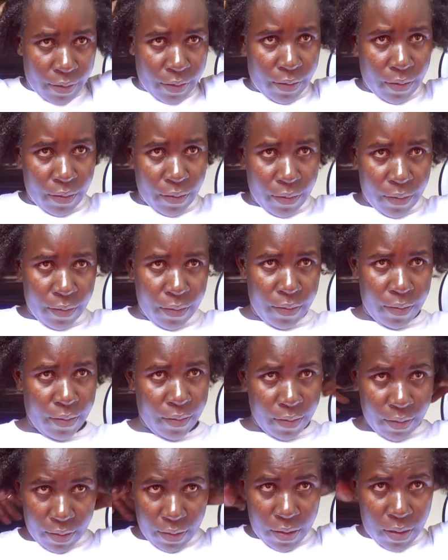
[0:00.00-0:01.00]
So
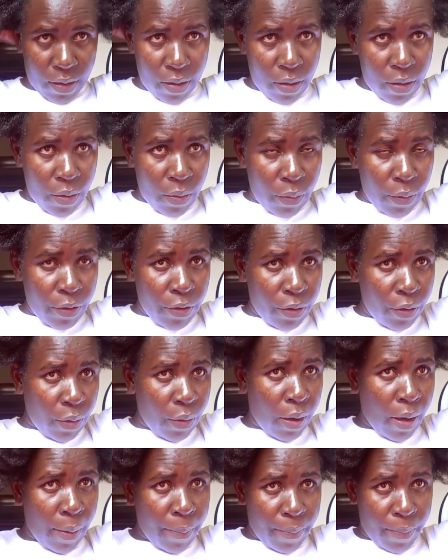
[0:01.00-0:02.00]
when
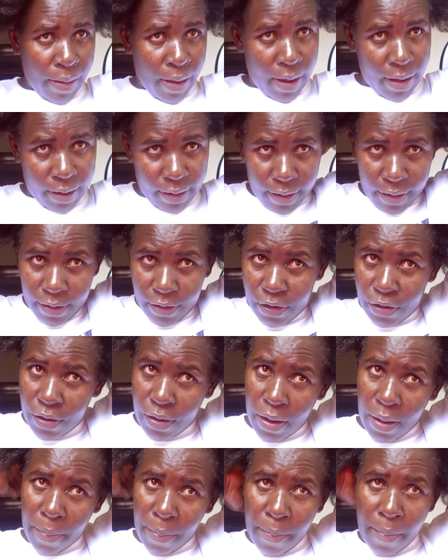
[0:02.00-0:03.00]
you're applying the
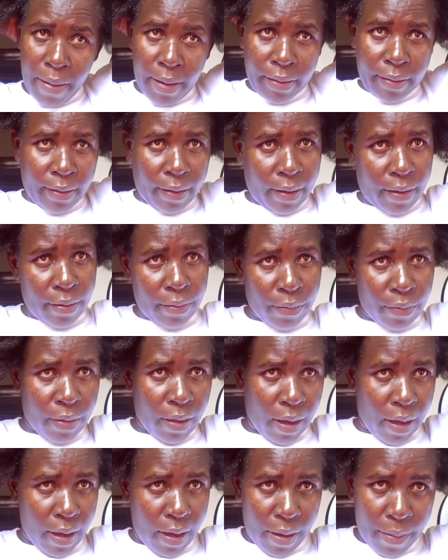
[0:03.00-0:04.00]
shea butter, we
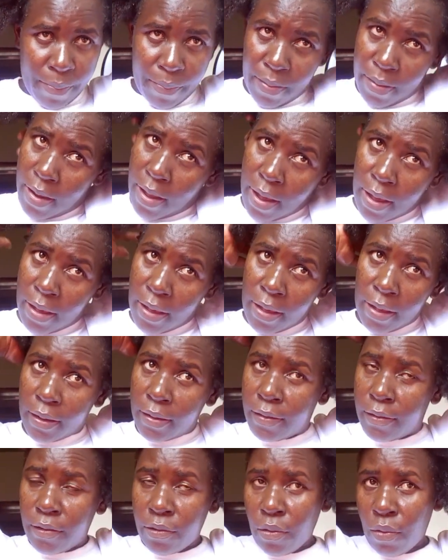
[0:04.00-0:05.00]
are applying
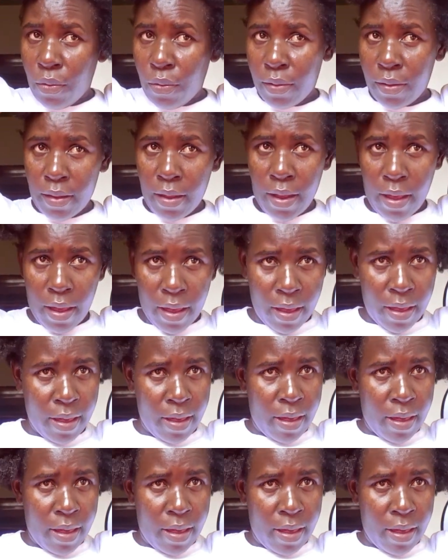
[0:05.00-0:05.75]
it on the